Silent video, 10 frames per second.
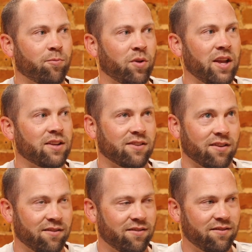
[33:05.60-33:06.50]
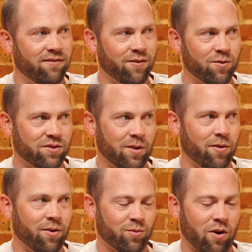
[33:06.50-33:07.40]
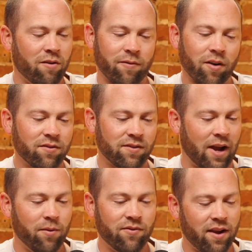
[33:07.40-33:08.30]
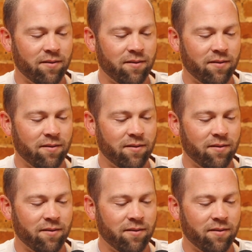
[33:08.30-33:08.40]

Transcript: place and view some of those waterfalls, I would say.